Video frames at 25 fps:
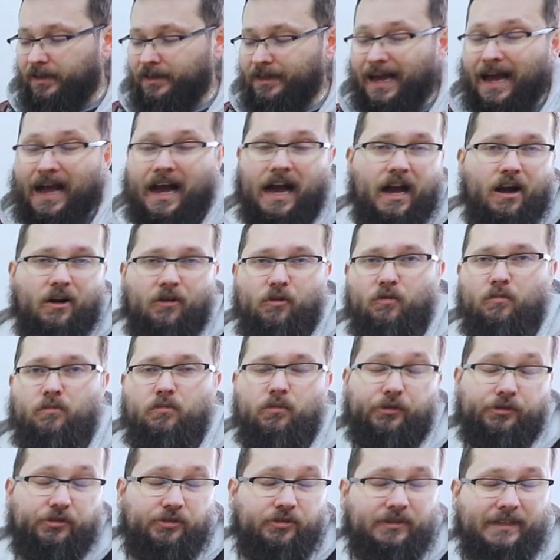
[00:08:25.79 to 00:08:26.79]
How
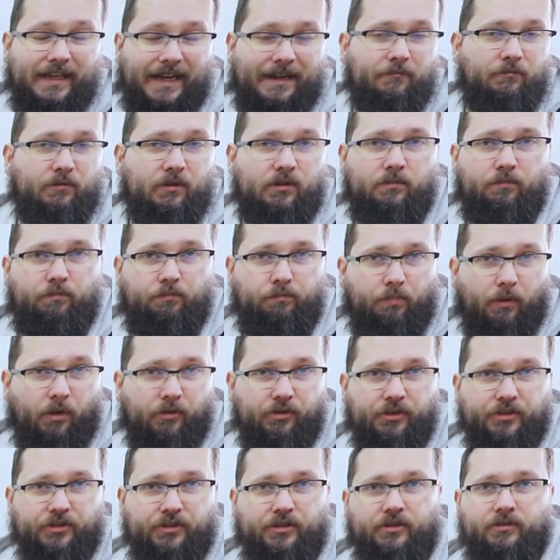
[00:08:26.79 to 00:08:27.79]
much that will
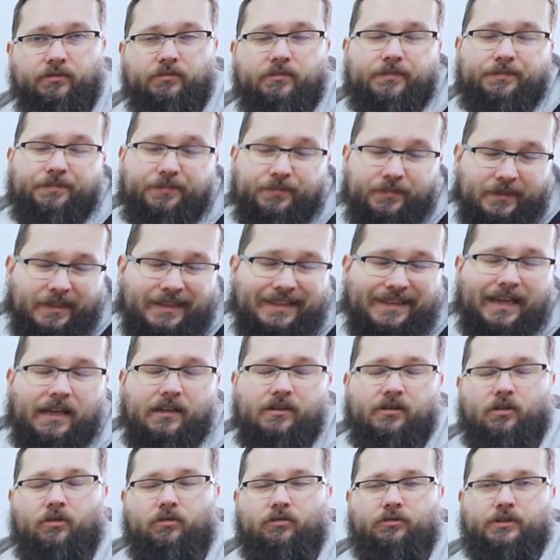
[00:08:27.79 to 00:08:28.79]
bother you,
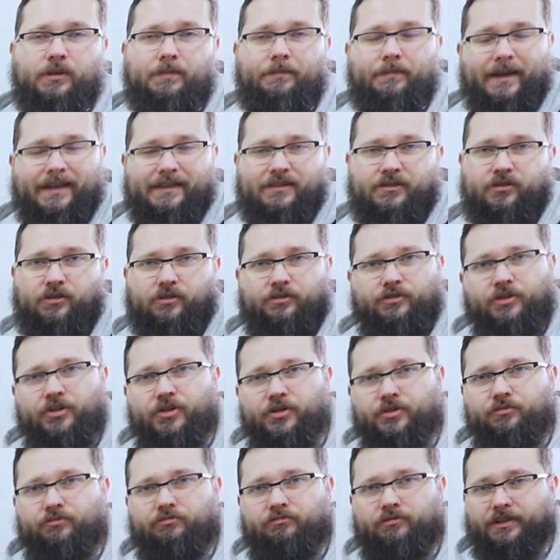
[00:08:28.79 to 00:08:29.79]
that all depends on
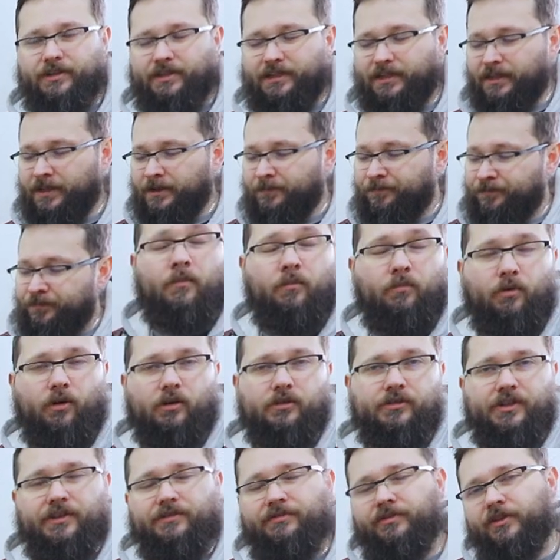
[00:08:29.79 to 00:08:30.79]
you really,
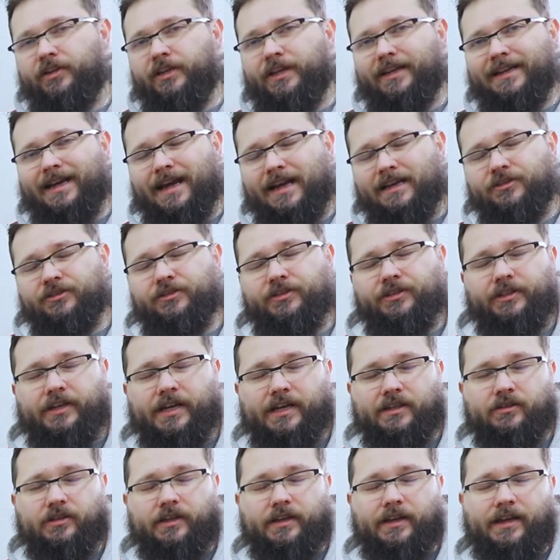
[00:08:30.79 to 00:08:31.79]
but if you can actually
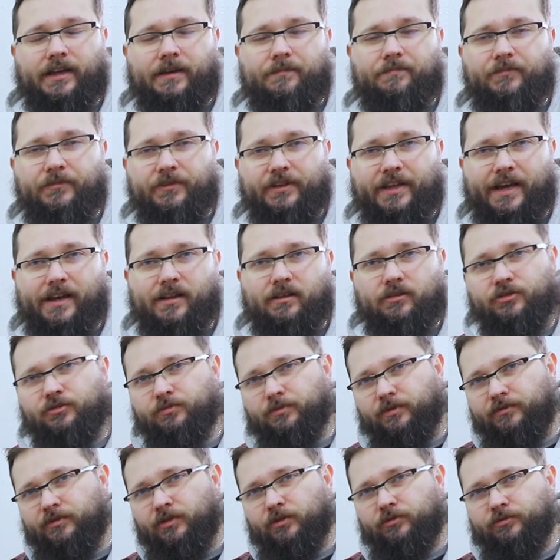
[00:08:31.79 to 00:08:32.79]
get nails
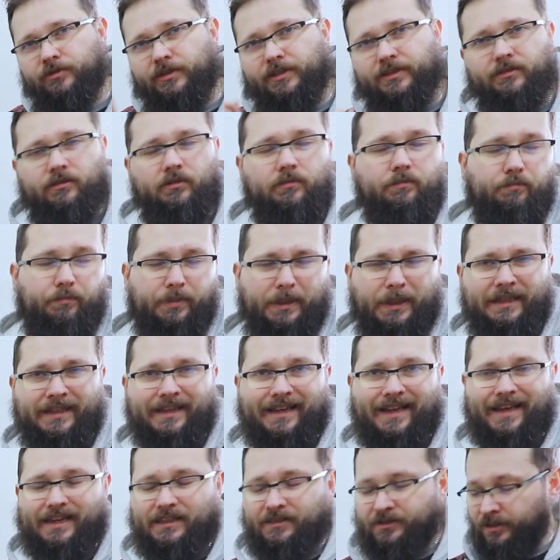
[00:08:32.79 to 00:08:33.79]
with those little pin
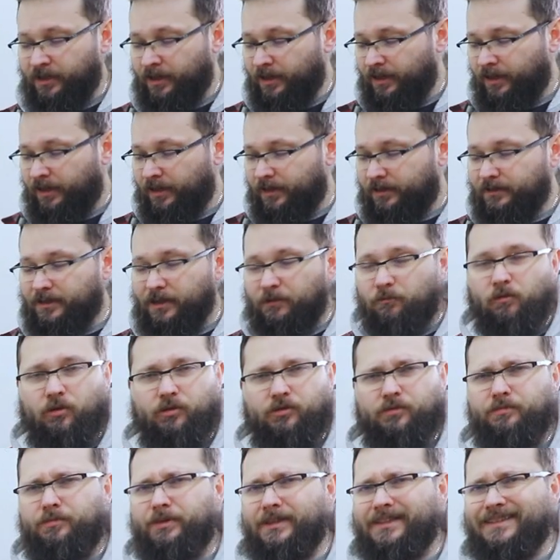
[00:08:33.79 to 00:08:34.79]
heads, they
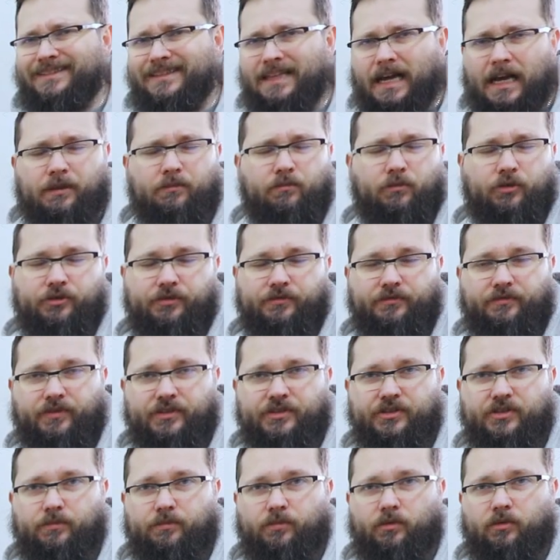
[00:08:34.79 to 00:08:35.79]
won't be that much
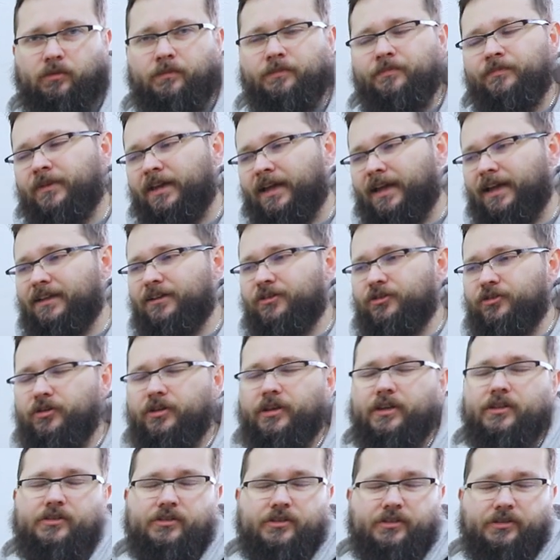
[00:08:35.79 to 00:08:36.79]
visible, and you
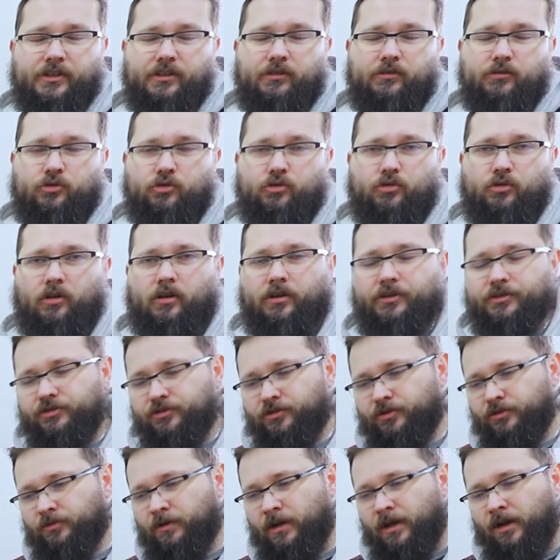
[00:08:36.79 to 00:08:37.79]
can still try
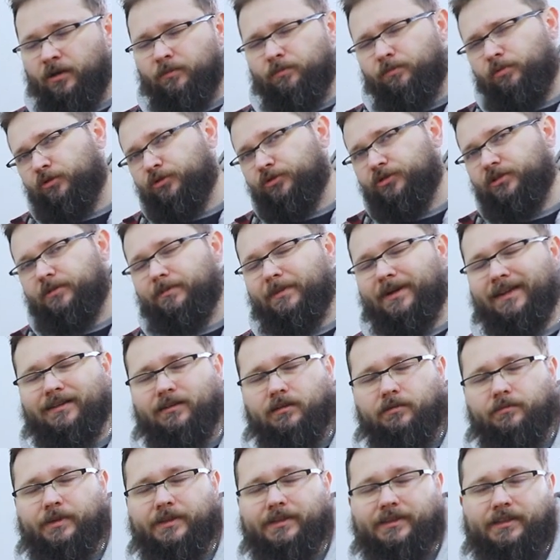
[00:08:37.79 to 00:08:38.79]
to push them a
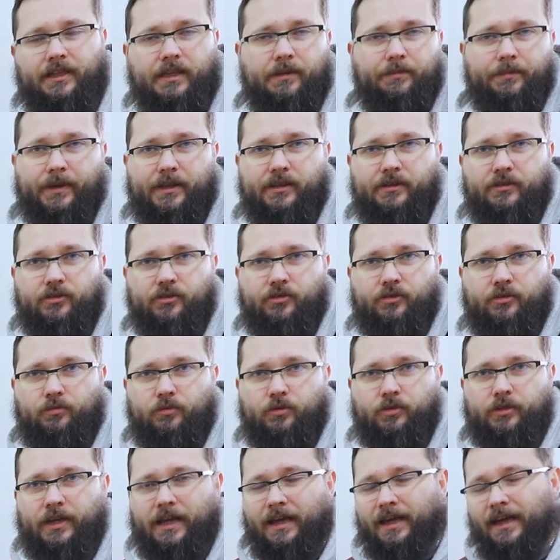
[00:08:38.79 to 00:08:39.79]
little bit deeper into the
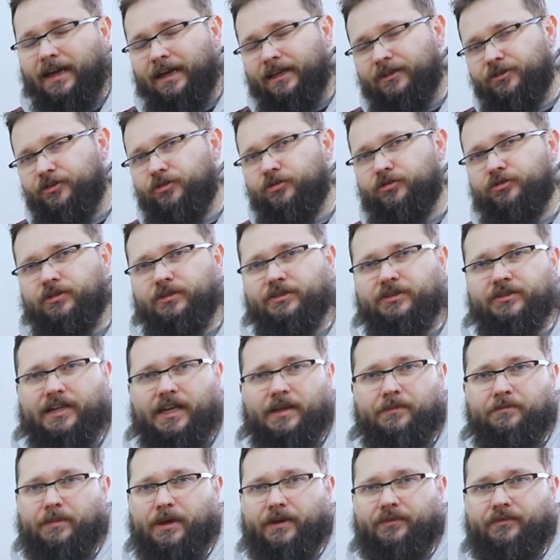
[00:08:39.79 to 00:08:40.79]
wood and use the
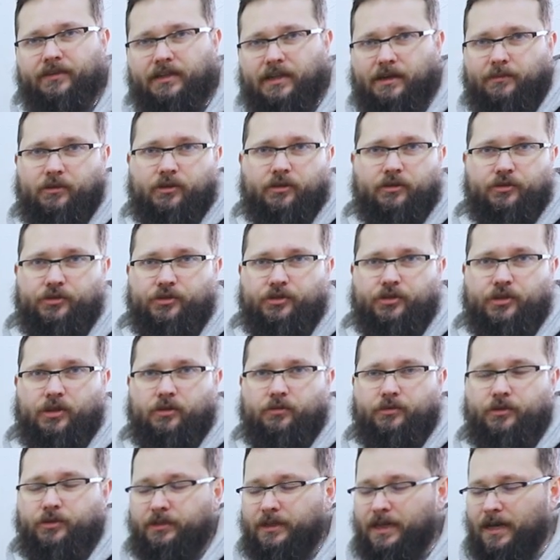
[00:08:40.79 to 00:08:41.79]
same method I'm going to
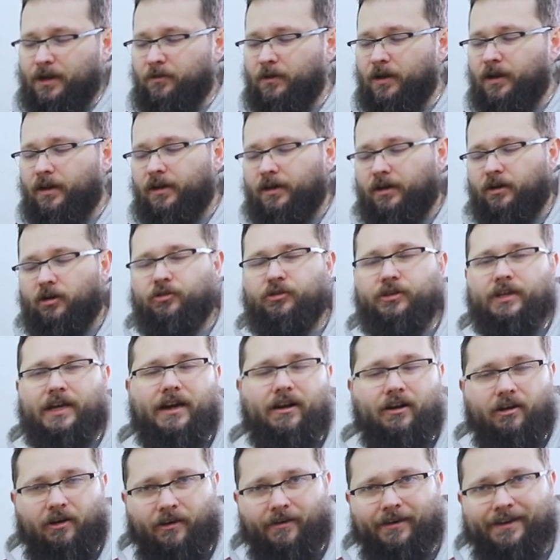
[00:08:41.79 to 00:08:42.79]
show you now on
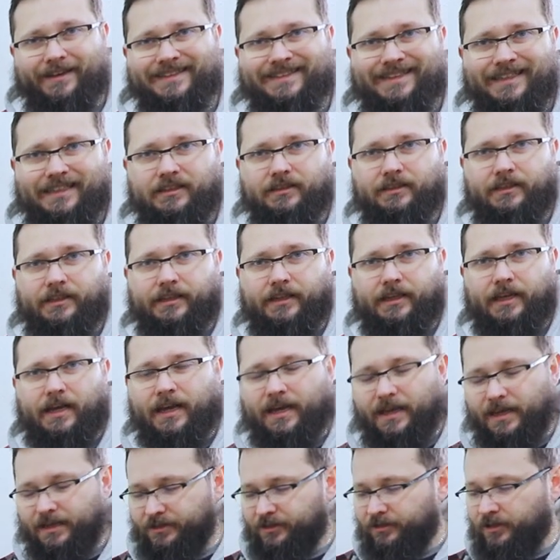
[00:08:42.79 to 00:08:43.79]
hiding the
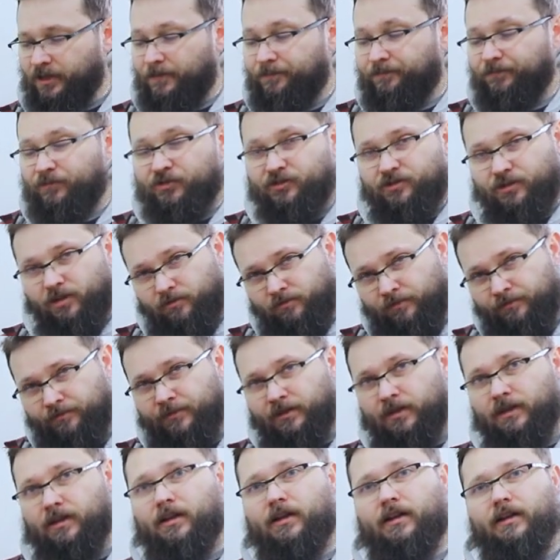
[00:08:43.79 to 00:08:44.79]
heads. So
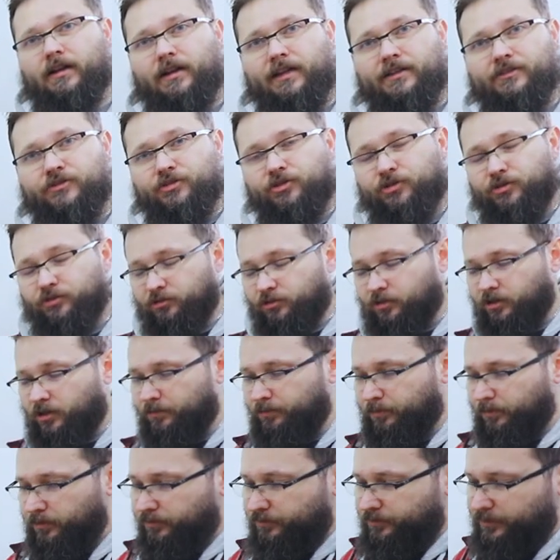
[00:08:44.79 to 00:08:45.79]
let's shoot a
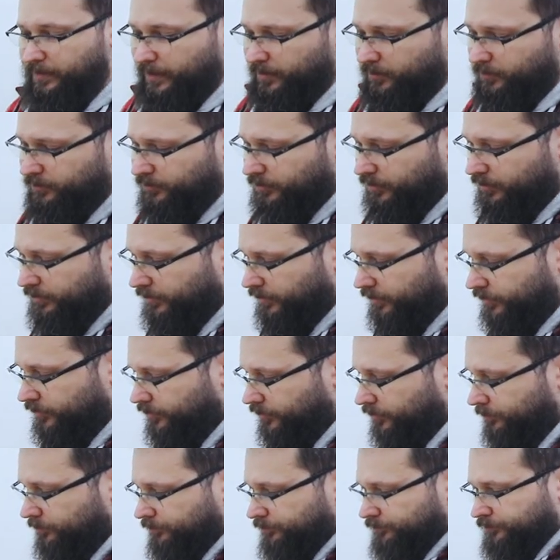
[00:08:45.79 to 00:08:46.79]
couple of nails in
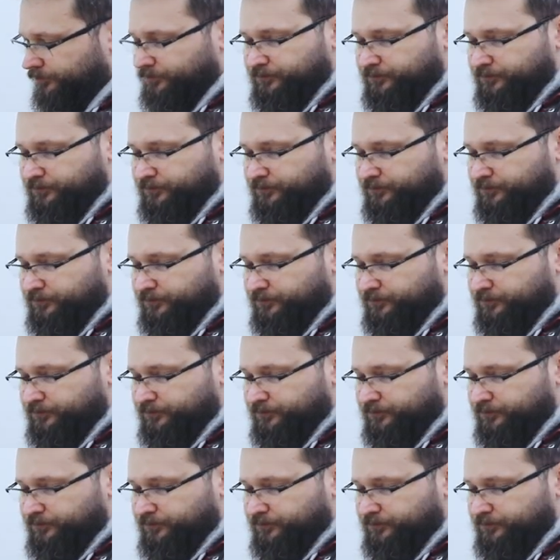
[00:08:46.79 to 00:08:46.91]
this.